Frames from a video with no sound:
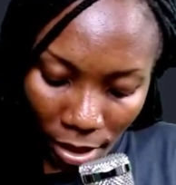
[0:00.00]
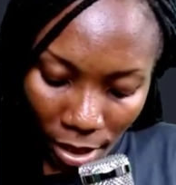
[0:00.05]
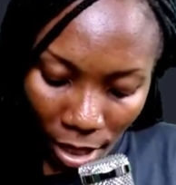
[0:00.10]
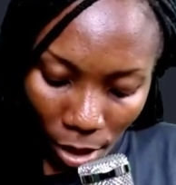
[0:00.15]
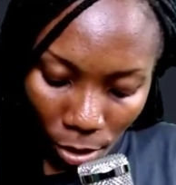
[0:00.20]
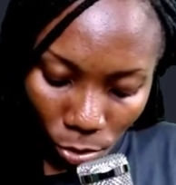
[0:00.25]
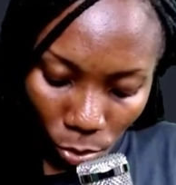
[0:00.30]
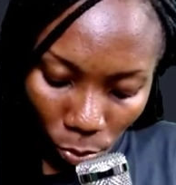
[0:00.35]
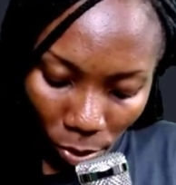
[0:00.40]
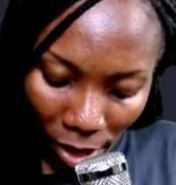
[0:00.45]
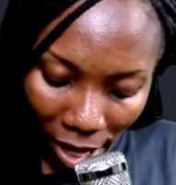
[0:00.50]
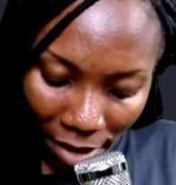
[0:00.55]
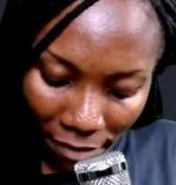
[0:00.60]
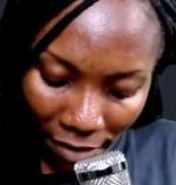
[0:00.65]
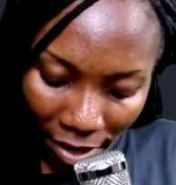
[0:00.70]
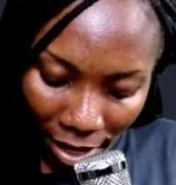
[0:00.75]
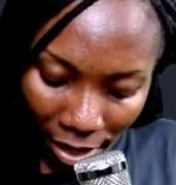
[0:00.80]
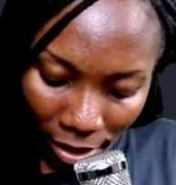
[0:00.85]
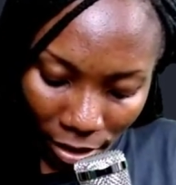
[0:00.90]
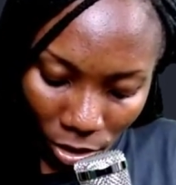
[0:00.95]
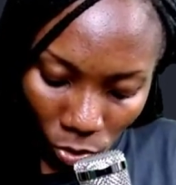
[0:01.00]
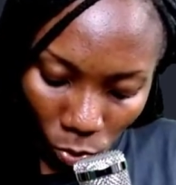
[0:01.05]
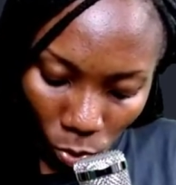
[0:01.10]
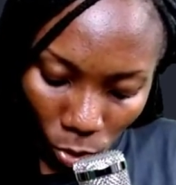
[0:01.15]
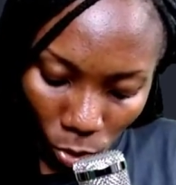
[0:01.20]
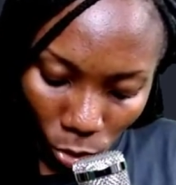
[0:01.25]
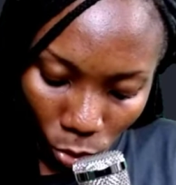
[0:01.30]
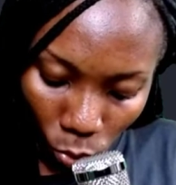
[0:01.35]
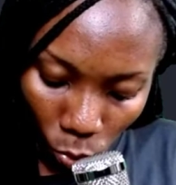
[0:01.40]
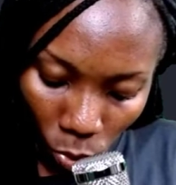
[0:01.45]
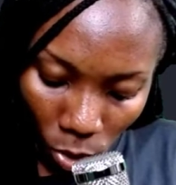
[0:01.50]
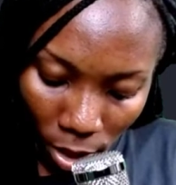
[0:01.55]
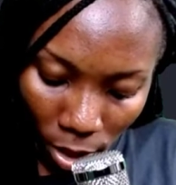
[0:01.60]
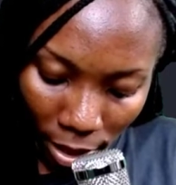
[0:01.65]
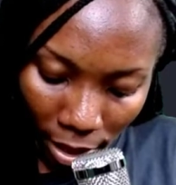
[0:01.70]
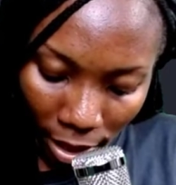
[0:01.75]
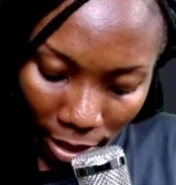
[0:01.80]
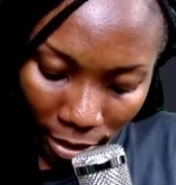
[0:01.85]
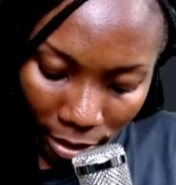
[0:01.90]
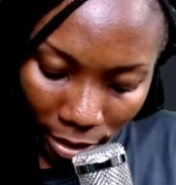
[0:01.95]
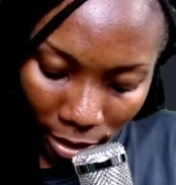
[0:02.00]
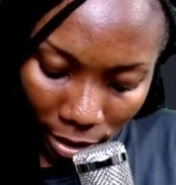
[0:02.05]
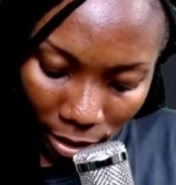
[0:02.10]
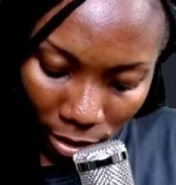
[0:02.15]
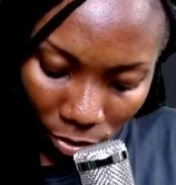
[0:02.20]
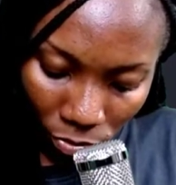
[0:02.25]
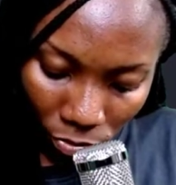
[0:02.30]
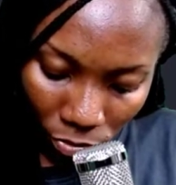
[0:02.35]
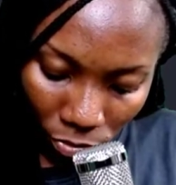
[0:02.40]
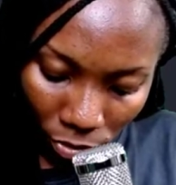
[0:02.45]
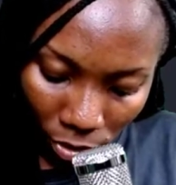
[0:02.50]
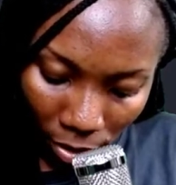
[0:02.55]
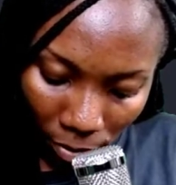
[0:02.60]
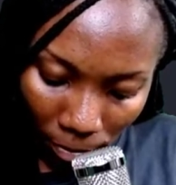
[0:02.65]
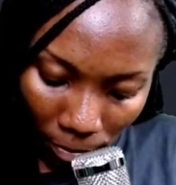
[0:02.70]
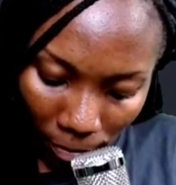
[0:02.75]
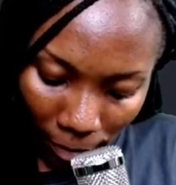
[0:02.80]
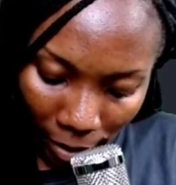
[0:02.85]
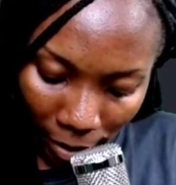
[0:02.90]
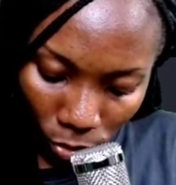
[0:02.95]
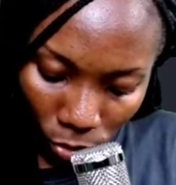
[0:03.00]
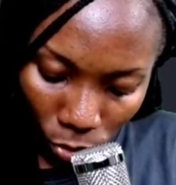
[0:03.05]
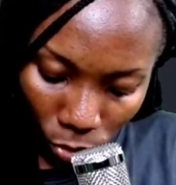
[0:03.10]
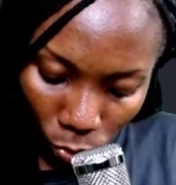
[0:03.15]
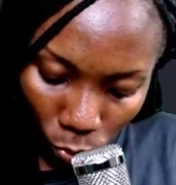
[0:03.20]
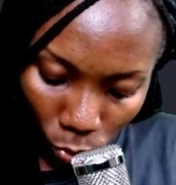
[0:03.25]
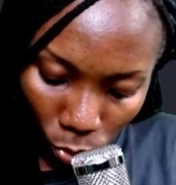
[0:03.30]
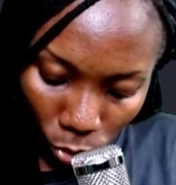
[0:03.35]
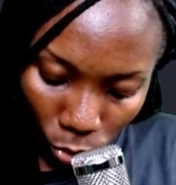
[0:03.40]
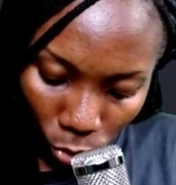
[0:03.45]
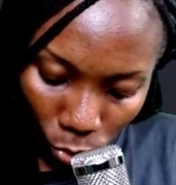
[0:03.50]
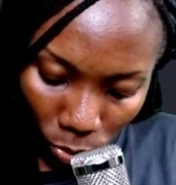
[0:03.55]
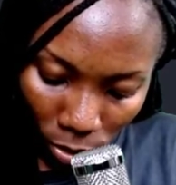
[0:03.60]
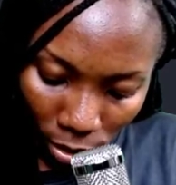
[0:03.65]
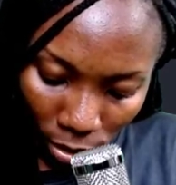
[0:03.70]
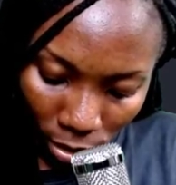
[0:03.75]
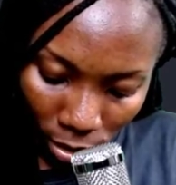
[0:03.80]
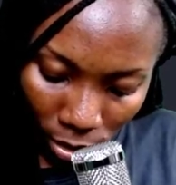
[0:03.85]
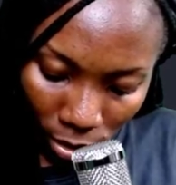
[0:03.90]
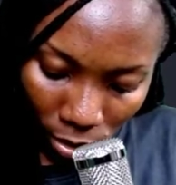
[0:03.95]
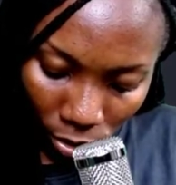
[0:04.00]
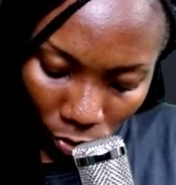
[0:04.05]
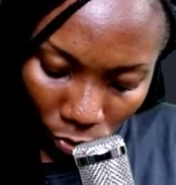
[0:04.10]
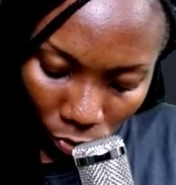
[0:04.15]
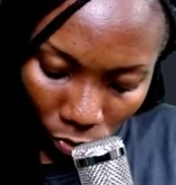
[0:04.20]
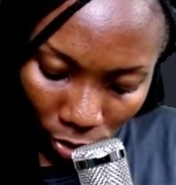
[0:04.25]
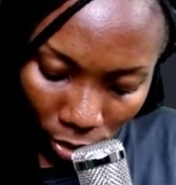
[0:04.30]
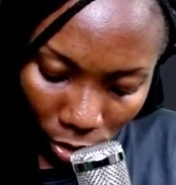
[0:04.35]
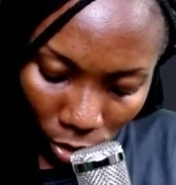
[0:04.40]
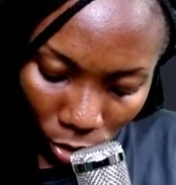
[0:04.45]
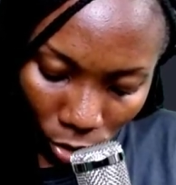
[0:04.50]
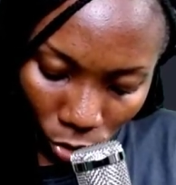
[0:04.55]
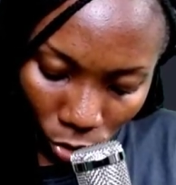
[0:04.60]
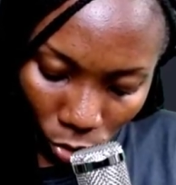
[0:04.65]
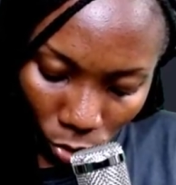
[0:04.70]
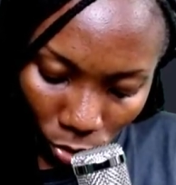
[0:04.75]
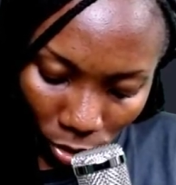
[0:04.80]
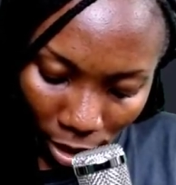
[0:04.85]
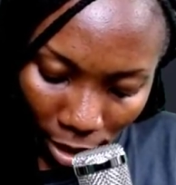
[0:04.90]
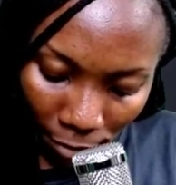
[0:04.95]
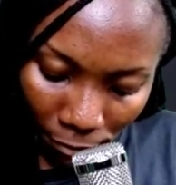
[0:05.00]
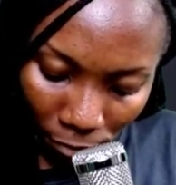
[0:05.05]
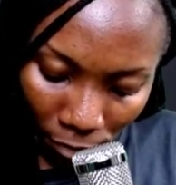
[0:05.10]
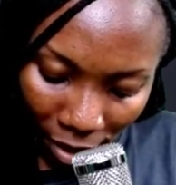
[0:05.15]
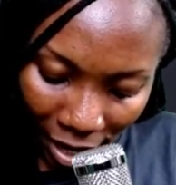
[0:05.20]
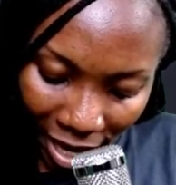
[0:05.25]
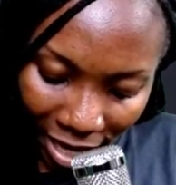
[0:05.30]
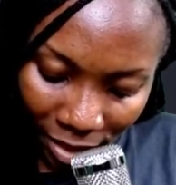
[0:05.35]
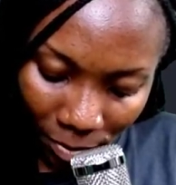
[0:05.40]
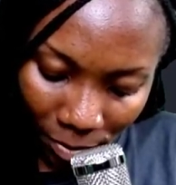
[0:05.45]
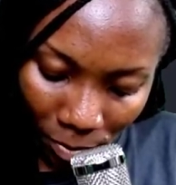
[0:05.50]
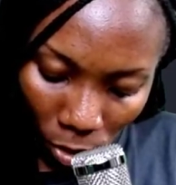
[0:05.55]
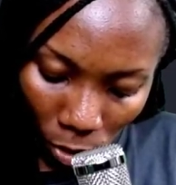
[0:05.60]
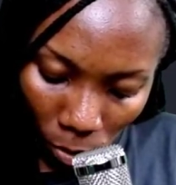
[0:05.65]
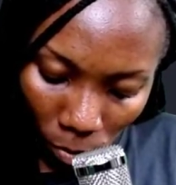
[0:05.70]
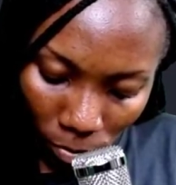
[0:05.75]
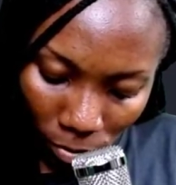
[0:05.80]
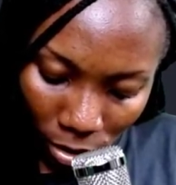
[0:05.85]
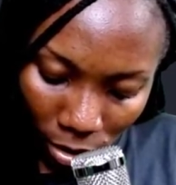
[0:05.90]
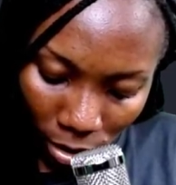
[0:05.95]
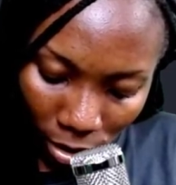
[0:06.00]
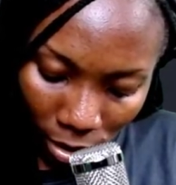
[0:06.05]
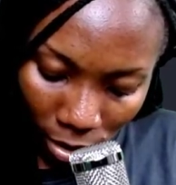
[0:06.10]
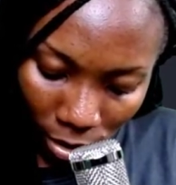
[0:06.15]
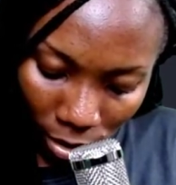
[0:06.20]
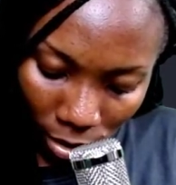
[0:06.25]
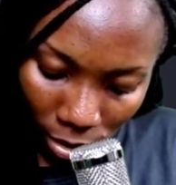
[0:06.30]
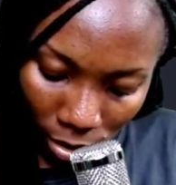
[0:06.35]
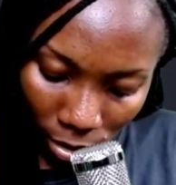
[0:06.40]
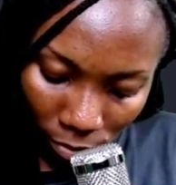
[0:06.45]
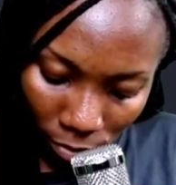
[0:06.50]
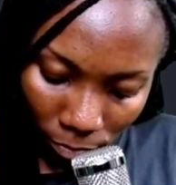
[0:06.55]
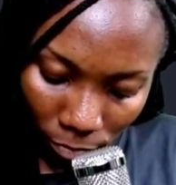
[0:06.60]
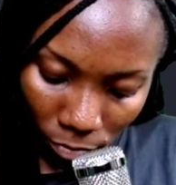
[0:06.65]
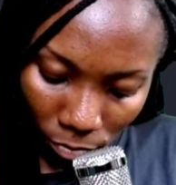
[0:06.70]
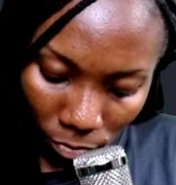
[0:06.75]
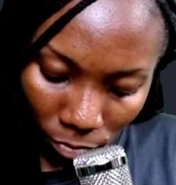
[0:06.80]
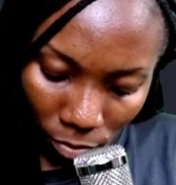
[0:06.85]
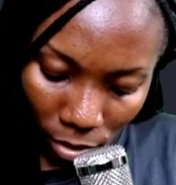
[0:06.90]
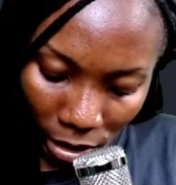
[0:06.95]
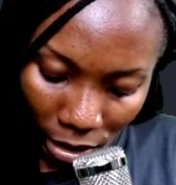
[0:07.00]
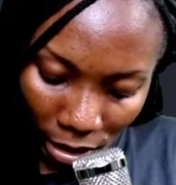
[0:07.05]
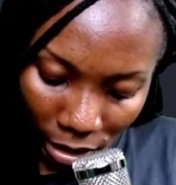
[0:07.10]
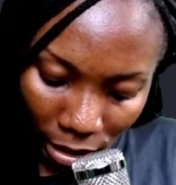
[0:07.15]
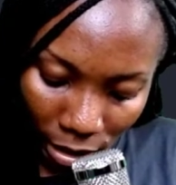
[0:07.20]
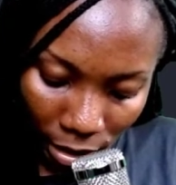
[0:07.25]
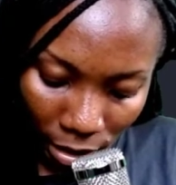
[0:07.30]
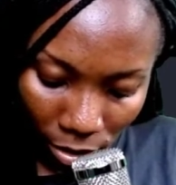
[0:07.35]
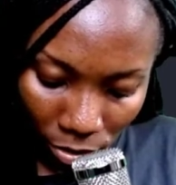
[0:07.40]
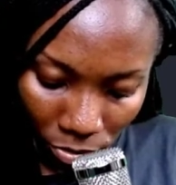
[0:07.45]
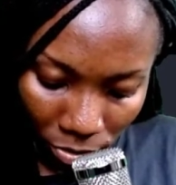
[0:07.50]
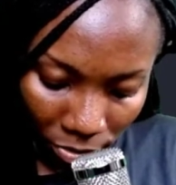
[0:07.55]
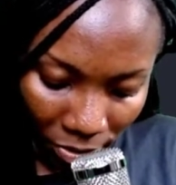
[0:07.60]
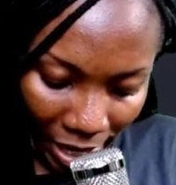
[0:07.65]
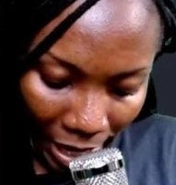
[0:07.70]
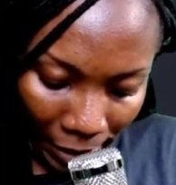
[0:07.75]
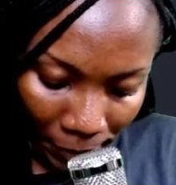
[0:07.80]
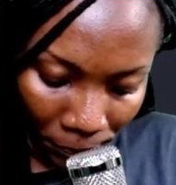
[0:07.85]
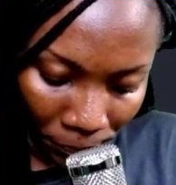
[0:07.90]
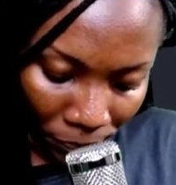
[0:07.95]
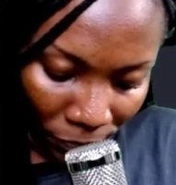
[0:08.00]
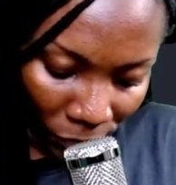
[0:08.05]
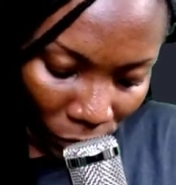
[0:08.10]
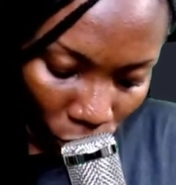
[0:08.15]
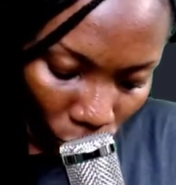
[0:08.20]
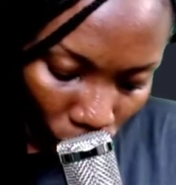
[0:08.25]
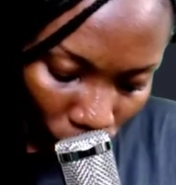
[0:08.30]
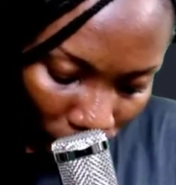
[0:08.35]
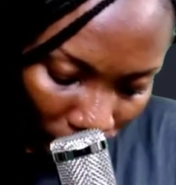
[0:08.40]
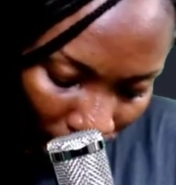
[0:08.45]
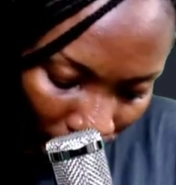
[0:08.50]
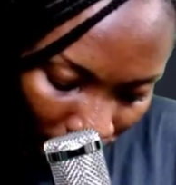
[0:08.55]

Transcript: Now, so we have x equals 180 degree minus 120 degree. So therefore, s becomes 60 degree, right? So